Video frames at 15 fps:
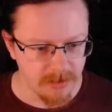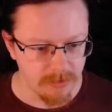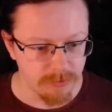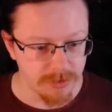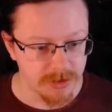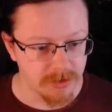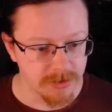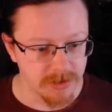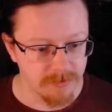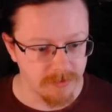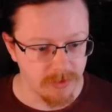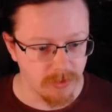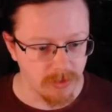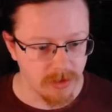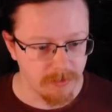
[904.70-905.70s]
results of
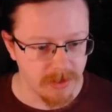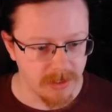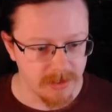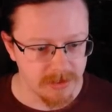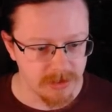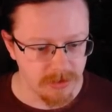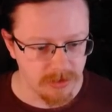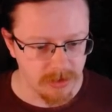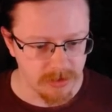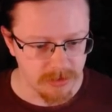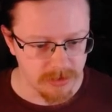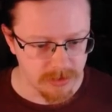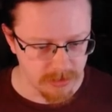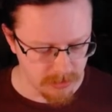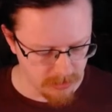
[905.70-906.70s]
an old command, you
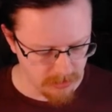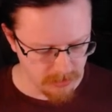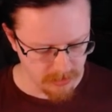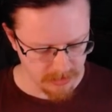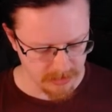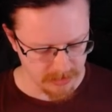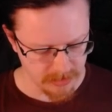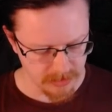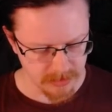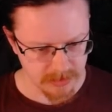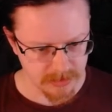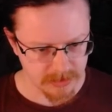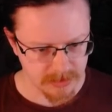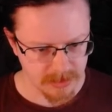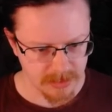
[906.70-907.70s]
can do
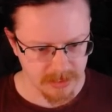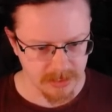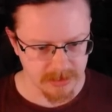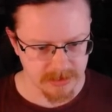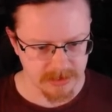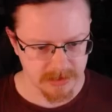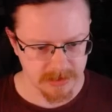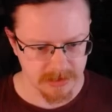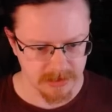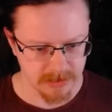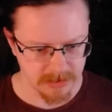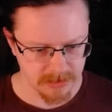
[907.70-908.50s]
tasks